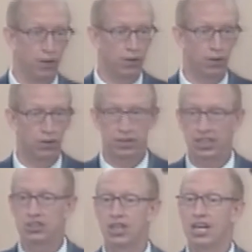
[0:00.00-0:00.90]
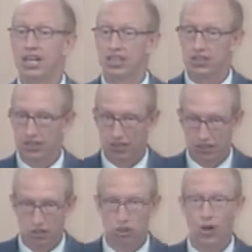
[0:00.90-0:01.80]
or these
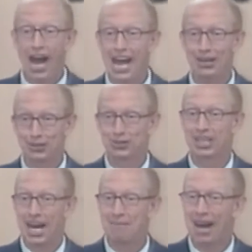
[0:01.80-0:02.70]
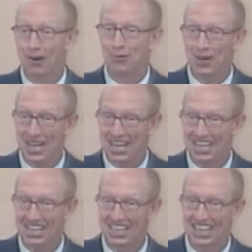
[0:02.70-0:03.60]
trials come our way,